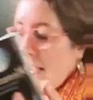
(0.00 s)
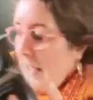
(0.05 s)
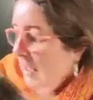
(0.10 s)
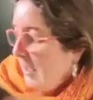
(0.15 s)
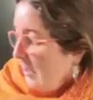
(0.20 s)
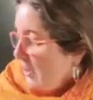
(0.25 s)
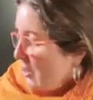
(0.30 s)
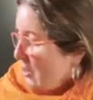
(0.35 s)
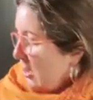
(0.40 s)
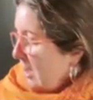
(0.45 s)

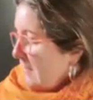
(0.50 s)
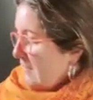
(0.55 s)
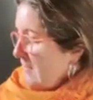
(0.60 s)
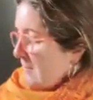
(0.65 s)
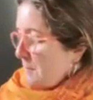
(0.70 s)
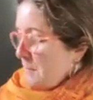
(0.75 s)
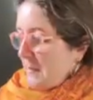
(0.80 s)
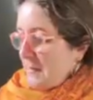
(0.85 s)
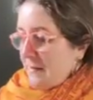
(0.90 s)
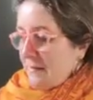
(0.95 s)

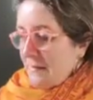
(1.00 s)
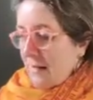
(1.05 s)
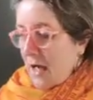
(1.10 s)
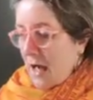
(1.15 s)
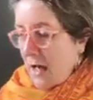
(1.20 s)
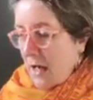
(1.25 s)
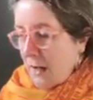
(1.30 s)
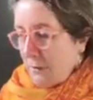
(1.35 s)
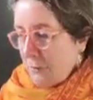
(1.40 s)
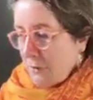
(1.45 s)
Adjustments
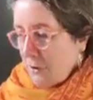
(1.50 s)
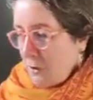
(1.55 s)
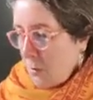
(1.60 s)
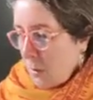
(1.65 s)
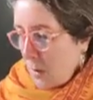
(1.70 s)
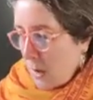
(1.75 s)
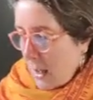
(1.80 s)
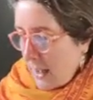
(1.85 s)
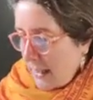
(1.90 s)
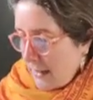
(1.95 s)
are
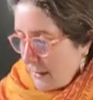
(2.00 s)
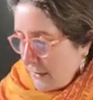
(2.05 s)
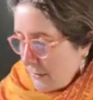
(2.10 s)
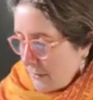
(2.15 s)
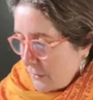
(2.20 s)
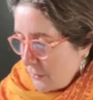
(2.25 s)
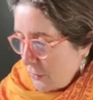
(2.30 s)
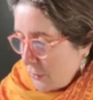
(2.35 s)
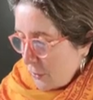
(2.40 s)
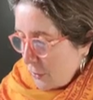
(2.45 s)

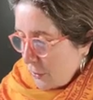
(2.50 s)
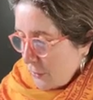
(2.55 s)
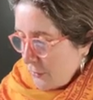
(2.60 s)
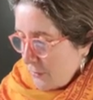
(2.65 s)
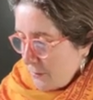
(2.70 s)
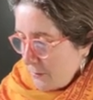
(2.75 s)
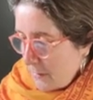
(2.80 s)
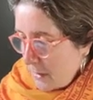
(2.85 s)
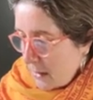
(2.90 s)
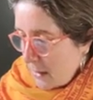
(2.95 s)
required.
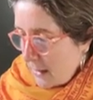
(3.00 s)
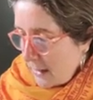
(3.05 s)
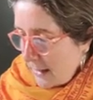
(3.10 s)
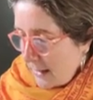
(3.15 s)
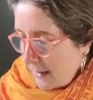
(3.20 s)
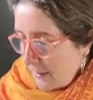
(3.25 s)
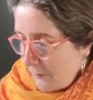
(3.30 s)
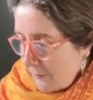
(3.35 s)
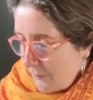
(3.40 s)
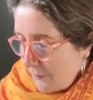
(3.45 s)
Not
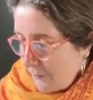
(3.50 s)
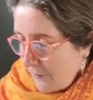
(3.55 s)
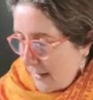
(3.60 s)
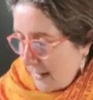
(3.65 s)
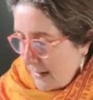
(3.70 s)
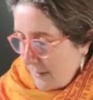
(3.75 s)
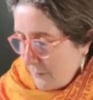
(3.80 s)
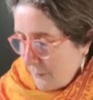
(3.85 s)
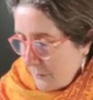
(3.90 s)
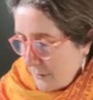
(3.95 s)
my
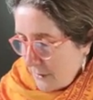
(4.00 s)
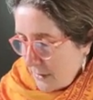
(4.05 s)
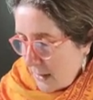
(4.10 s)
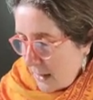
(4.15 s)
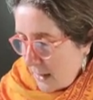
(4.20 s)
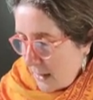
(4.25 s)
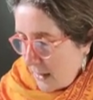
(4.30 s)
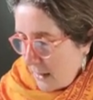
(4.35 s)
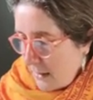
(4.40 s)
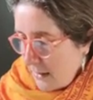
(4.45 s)
favorite
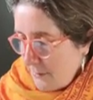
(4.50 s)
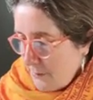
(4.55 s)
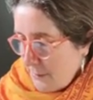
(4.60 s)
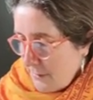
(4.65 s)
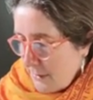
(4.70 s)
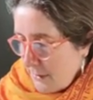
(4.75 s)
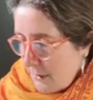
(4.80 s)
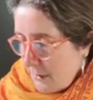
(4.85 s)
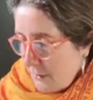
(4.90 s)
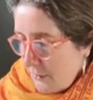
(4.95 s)
card,
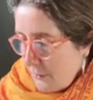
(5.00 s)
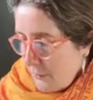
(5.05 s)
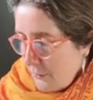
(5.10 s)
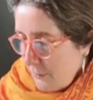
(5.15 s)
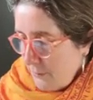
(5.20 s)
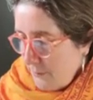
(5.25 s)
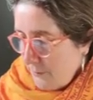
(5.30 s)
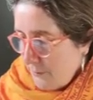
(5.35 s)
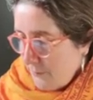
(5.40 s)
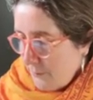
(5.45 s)
but you
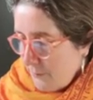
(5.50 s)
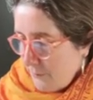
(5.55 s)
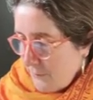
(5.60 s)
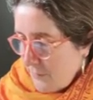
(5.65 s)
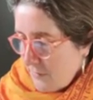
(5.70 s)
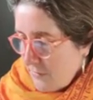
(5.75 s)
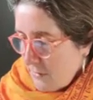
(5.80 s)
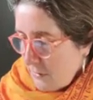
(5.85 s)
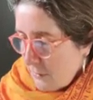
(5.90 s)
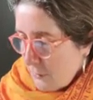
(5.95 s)
know,
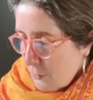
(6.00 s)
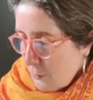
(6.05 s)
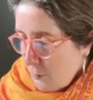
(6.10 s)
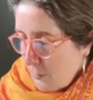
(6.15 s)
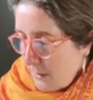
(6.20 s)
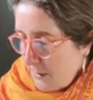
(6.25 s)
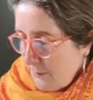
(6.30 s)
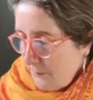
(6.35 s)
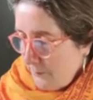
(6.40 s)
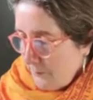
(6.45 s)
still a
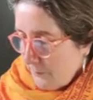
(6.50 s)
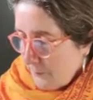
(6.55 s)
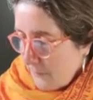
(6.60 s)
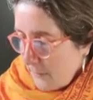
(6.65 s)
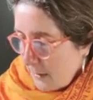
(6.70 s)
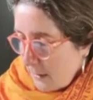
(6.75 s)
good one.